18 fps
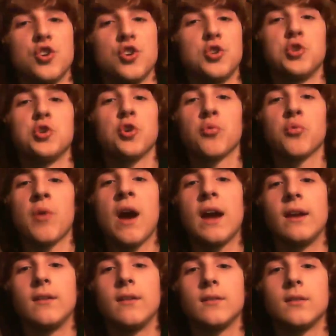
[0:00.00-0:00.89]
you're
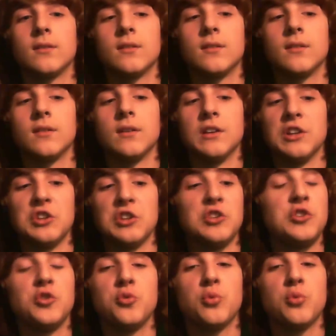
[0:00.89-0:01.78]
right.
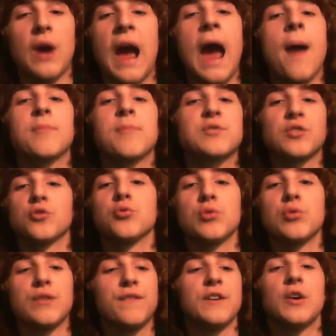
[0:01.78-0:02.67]
You
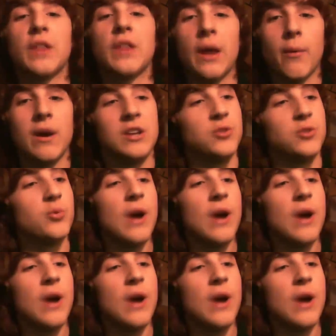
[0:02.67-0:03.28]
absolutely feel that way.